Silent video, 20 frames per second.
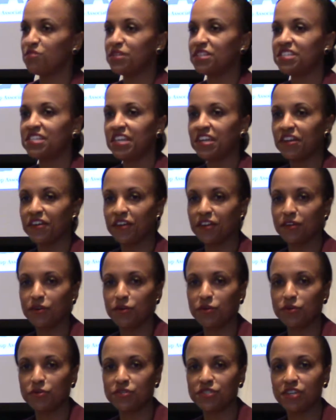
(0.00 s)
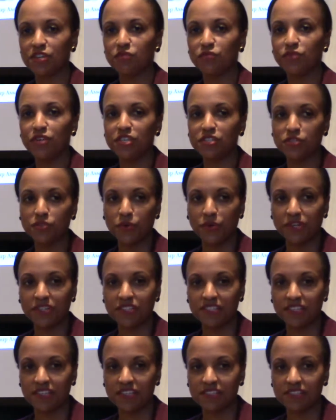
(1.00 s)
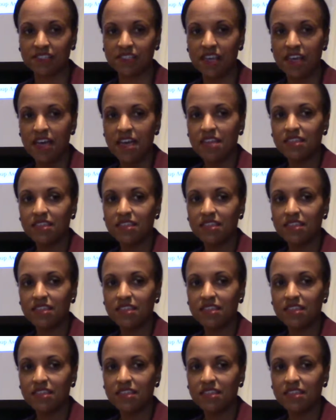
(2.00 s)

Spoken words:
materials and resources